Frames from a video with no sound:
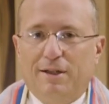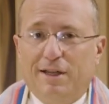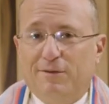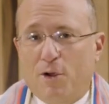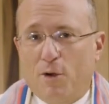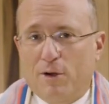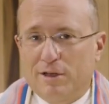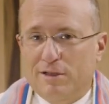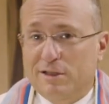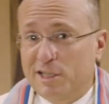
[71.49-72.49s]
and of
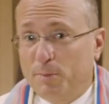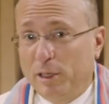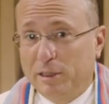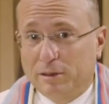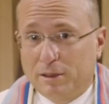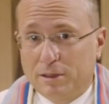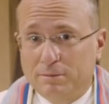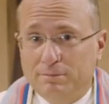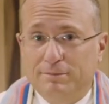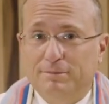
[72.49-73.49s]
course, spoiler
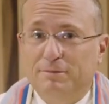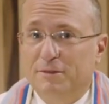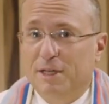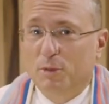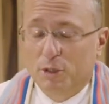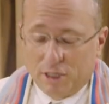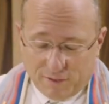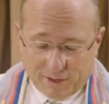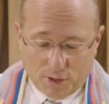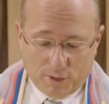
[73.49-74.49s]
alert, emerges
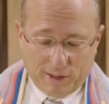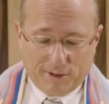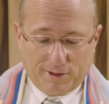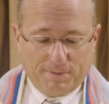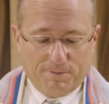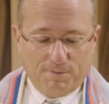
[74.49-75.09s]
victorious.